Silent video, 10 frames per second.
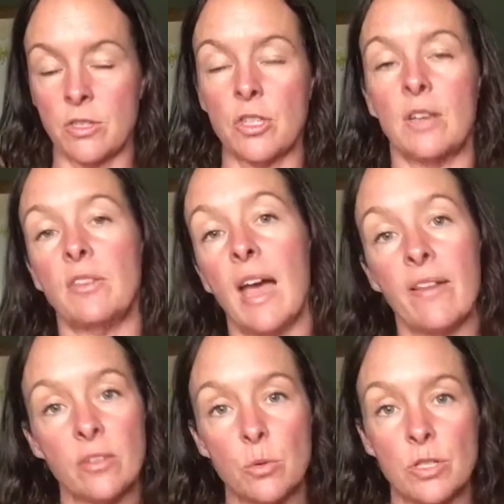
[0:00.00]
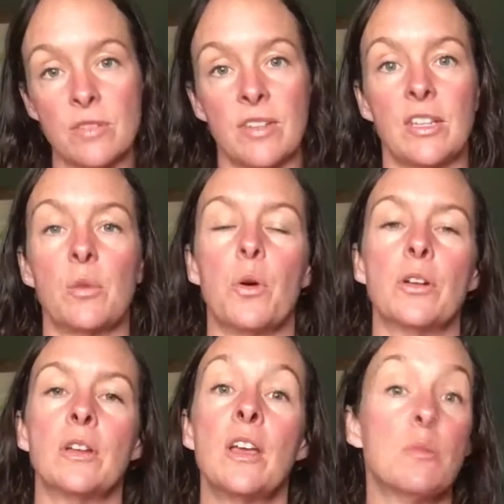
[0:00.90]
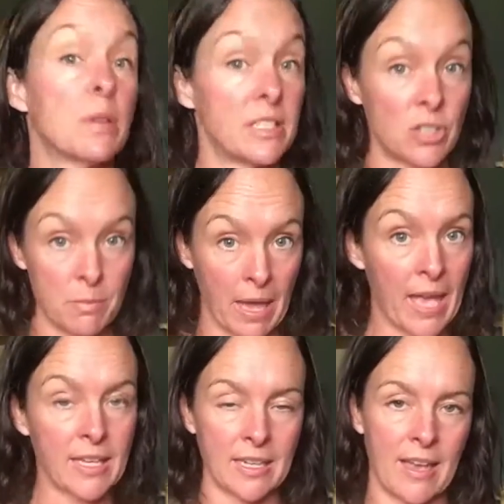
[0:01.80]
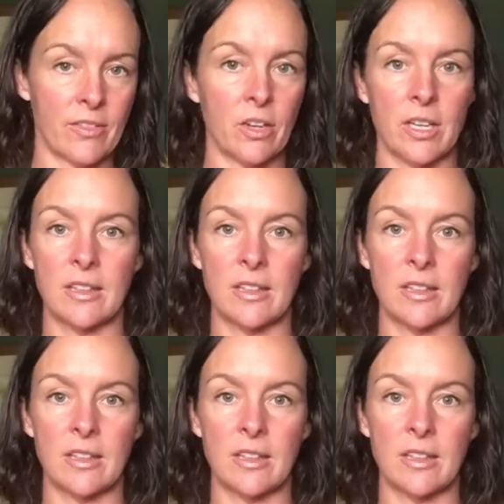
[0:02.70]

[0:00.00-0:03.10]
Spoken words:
So if you haven't watched video one, please go back and have a look